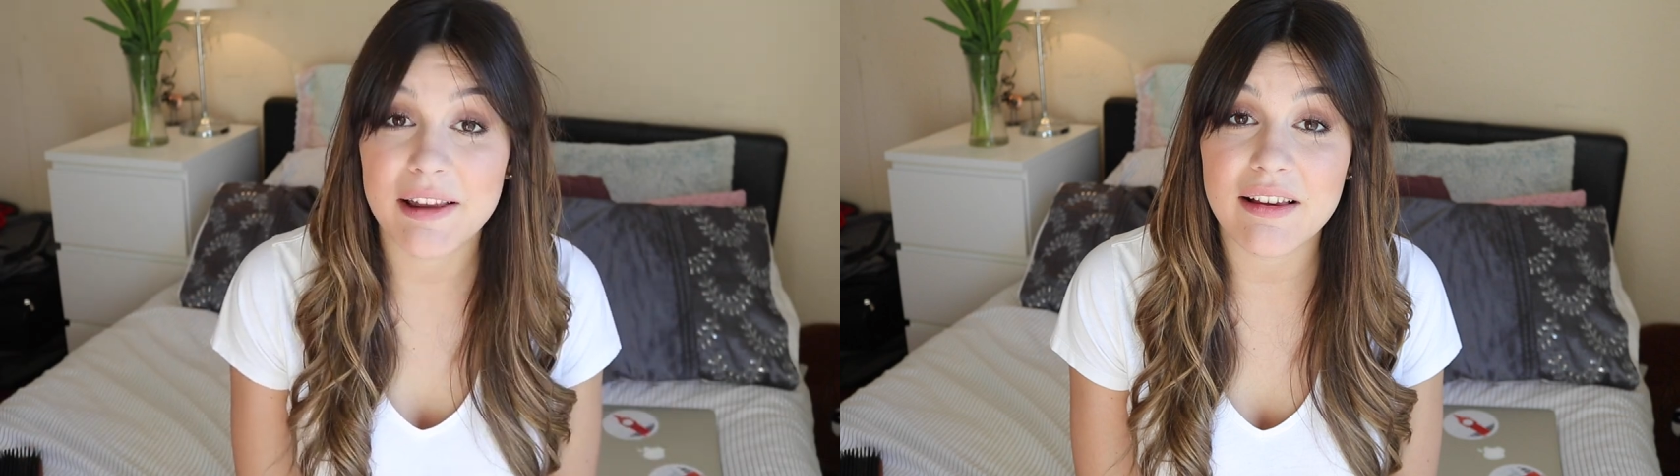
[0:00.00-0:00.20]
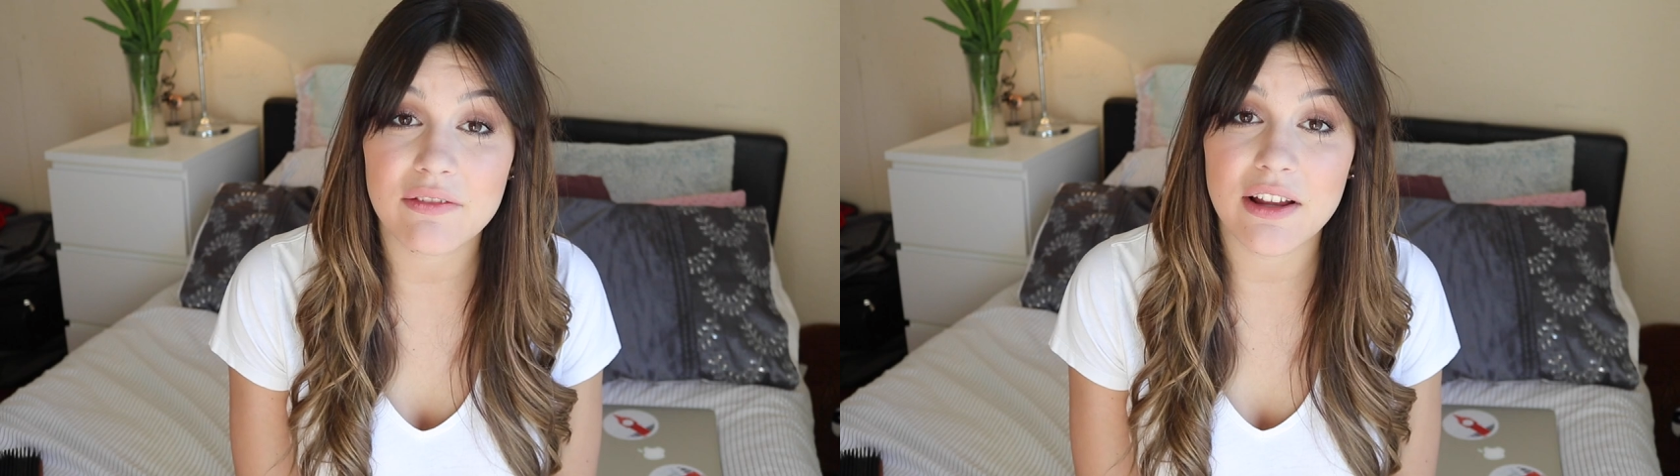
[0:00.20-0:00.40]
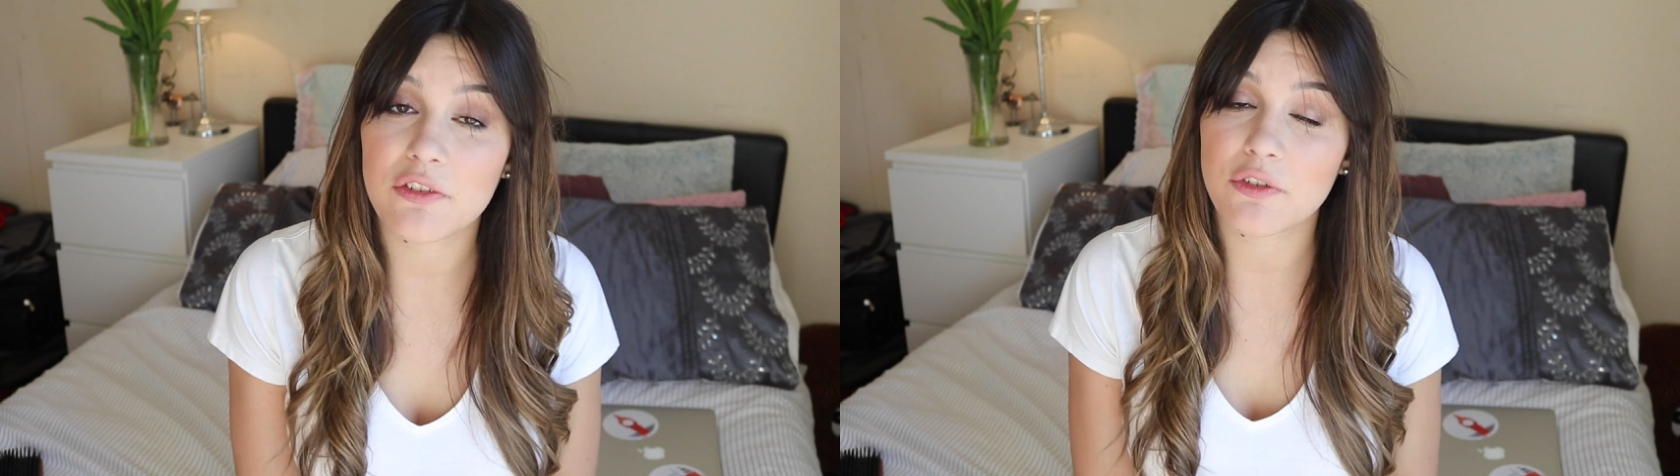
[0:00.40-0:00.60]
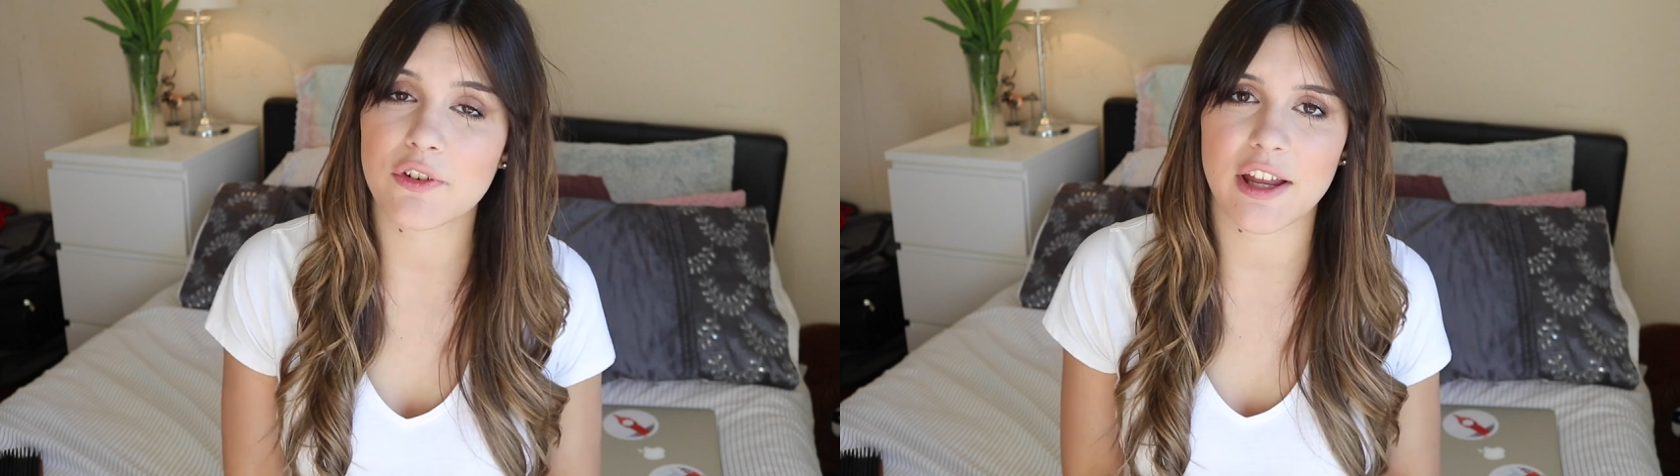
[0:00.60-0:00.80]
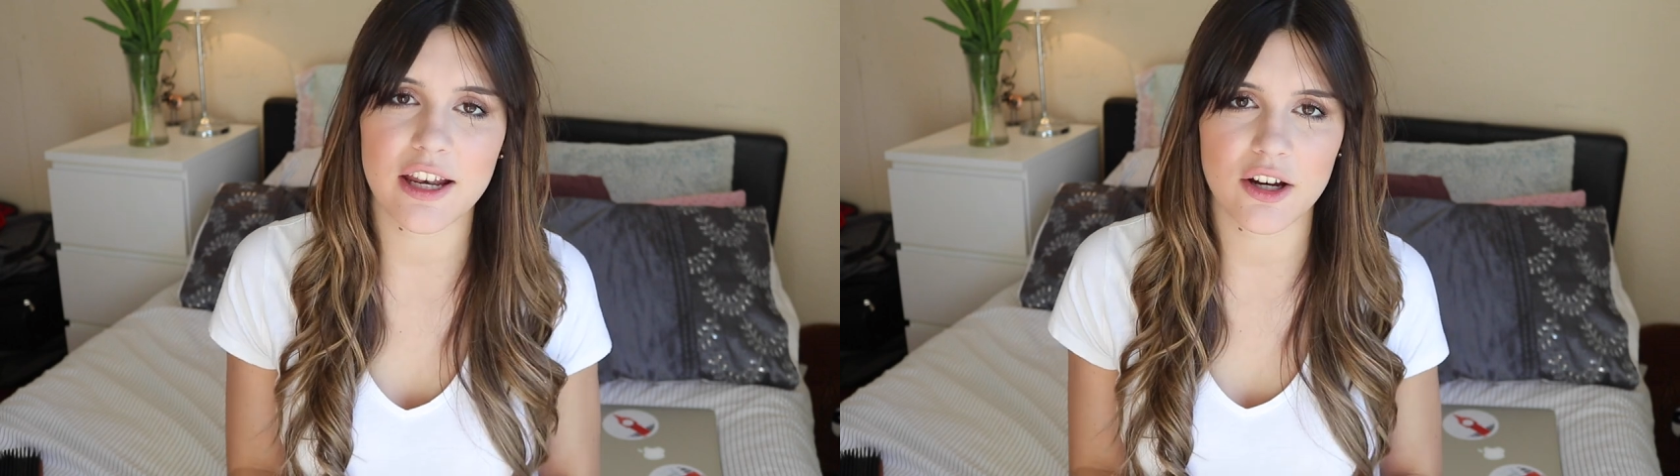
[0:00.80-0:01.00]
myself now for
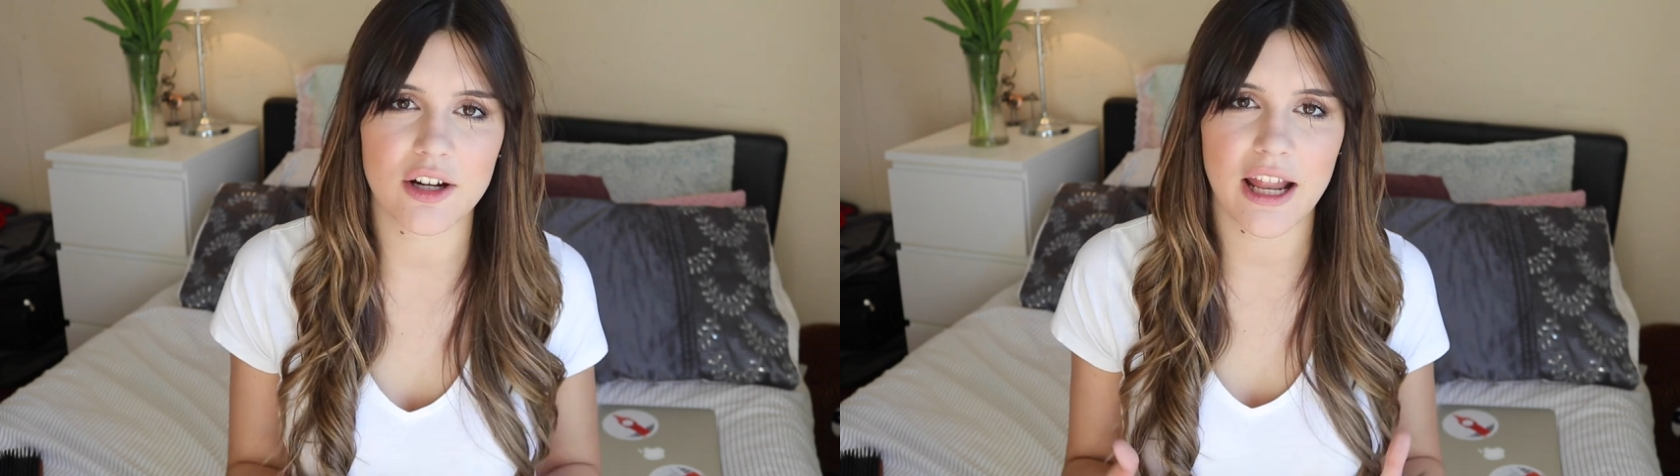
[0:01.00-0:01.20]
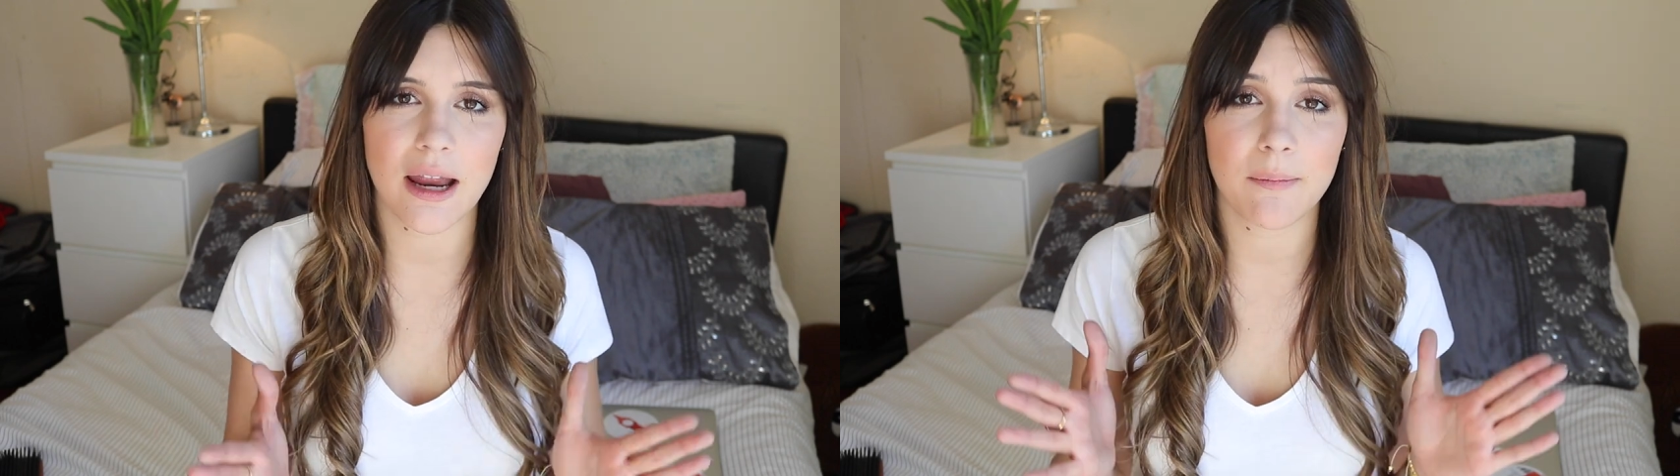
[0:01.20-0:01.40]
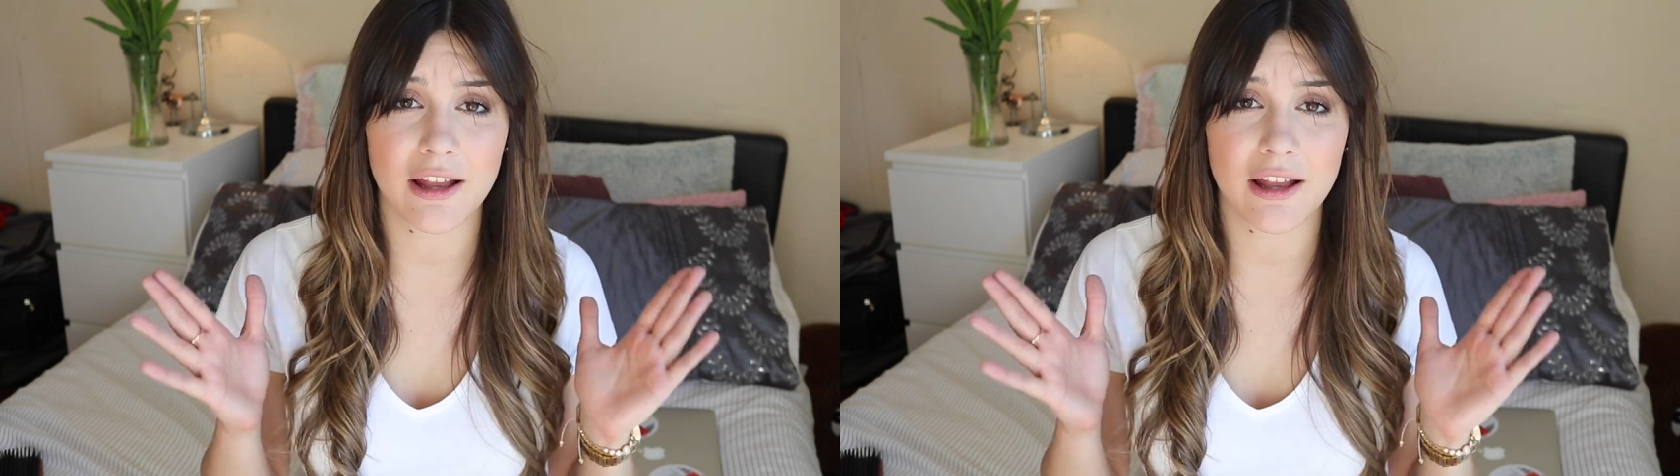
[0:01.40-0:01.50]
forgetting her name.